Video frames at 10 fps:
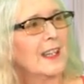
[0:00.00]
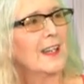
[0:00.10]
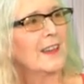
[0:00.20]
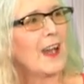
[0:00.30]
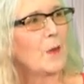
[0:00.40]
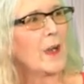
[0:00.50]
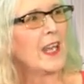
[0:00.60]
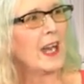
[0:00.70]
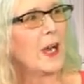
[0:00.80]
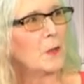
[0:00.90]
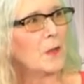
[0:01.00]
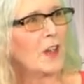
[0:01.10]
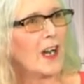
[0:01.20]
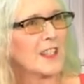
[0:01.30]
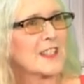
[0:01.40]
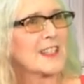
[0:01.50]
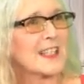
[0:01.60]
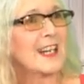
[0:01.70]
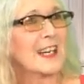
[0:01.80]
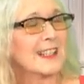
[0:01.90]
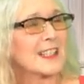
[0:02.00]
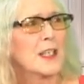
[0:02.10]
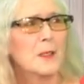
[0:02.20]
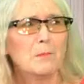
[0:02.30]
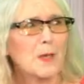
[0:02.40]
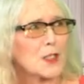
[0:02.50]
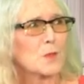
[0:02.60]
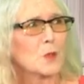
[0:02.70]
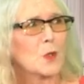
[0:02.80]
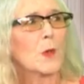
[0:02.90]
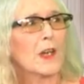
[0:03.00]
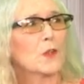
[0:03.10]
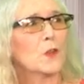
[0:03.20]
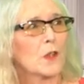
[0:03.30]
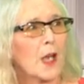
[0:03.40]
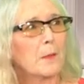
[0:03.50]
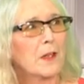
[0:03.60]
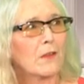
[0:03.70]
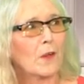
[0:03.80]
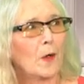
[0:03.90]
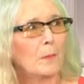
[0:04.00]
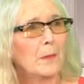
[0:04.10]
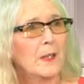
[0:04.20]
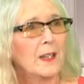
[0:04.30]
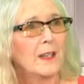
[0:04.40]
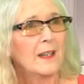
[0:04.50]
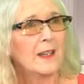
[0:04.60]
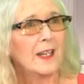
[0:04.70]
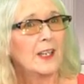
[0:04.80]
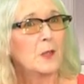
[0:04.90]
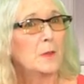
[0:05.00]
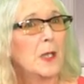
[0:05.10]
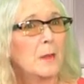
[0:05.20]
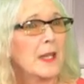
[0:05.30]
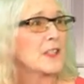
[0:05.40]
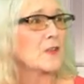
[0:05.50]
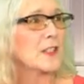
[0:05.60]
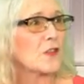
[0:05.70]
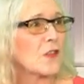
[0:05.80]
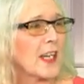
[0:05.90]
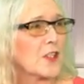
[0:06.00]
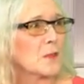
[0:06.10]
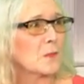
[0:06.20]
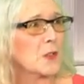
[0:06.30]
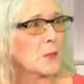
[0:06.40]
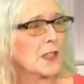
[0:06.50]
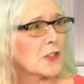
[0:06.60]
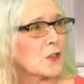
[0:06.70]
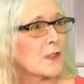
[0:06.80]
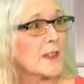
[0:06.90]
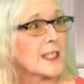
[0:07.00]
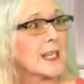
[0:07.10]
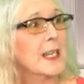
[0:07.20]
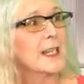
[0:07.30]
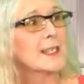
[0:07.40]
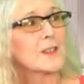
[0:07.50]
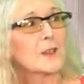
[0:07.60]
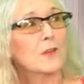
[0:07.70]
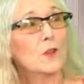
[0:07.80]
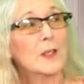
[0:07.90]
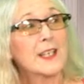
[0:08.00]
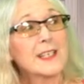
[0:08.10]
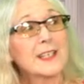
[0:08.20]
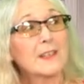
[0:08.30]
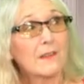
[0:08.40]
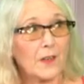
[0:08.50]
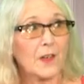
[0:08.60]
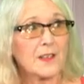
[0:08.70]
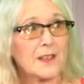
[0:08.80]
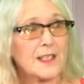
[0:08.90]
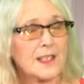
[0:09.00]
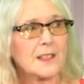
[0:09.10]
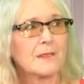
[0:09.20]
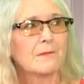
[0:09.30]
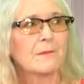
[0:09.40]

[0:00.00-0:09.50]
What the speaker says: And that way I will understand much more where you're coming from, and it will be a better interaction between the two of us. So if you listen first,